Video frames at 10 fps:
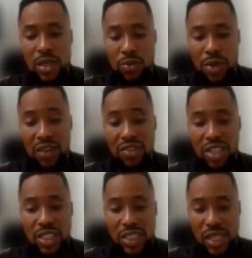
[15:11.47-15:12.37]
We have
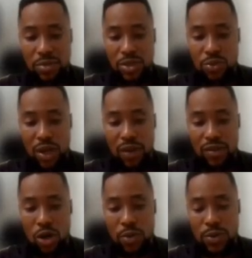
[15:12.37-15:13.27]
three types. We have
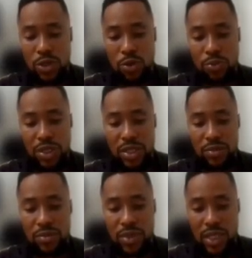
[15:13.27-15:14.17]
the upsloping.
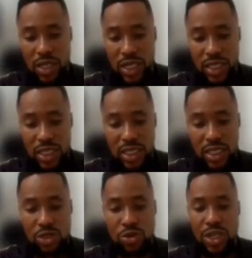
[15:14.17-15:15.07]
You can see this
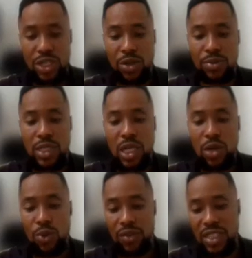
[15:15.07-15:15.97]
is going up.
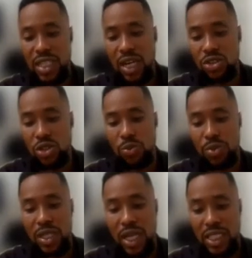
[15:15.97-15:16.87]
We have the
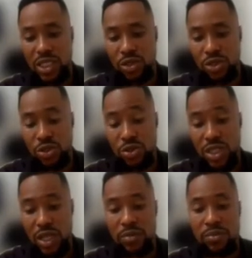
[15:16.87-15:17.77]
downsloping and the
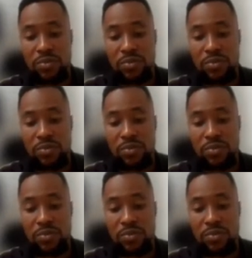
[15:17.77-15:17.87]
horizontal.